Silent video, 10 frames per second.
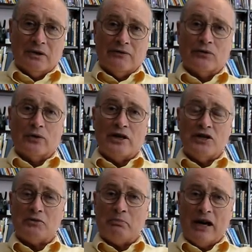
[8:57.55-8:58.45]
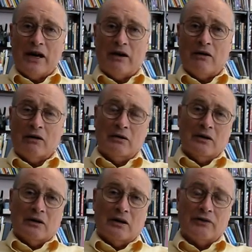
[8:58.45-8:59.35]
for each pair
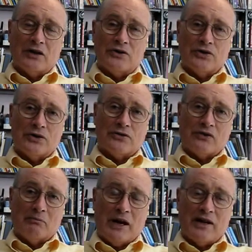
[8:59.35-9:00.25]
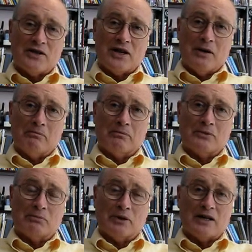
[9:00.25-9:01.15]
of integers from minus m
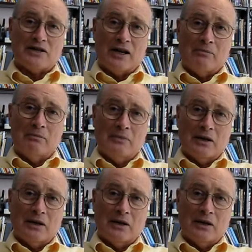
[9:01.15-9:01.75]
to plus m,